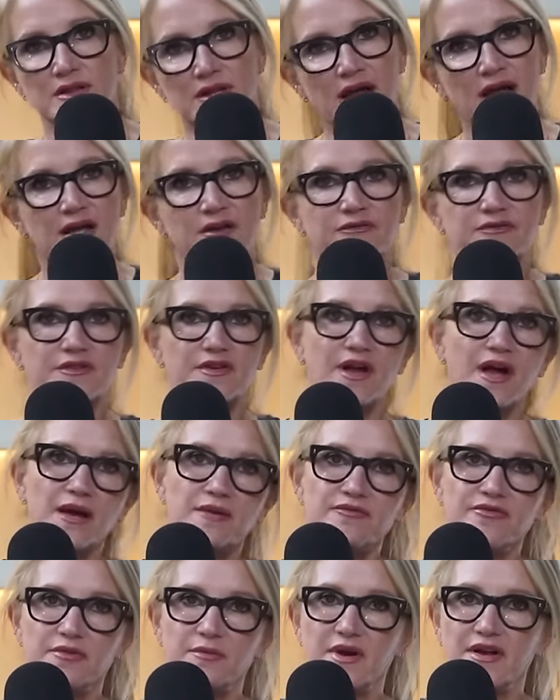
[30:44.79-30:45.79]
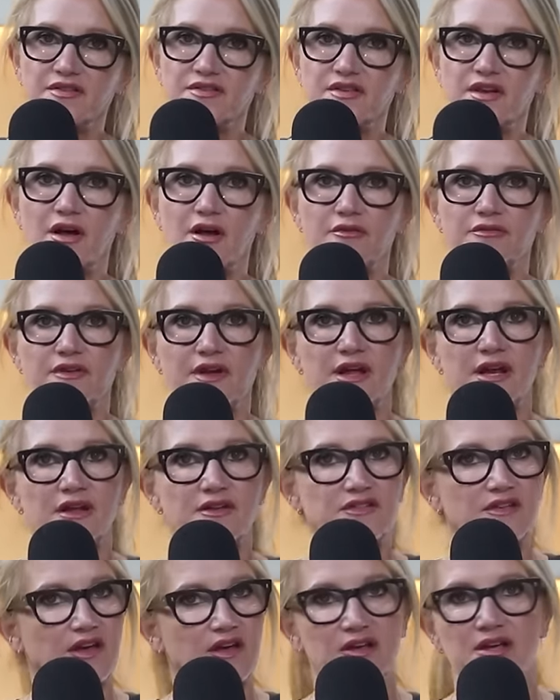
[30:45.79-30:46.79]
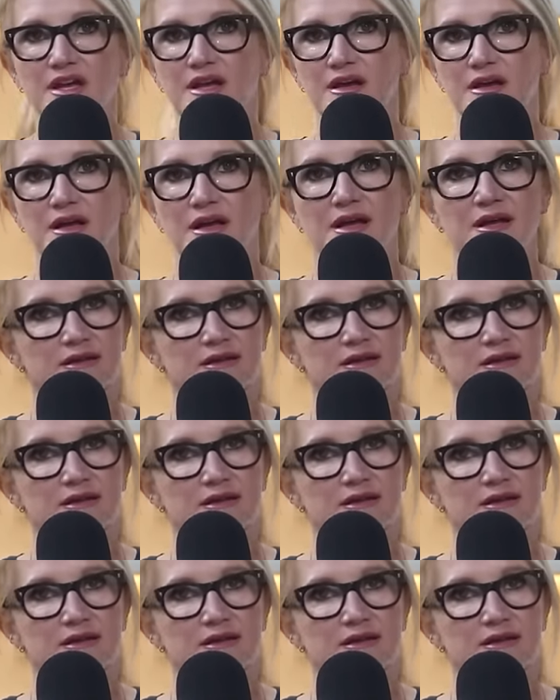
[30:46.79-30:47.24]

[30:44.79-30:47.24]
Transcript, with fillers: life, time for myself, and I'll tell you,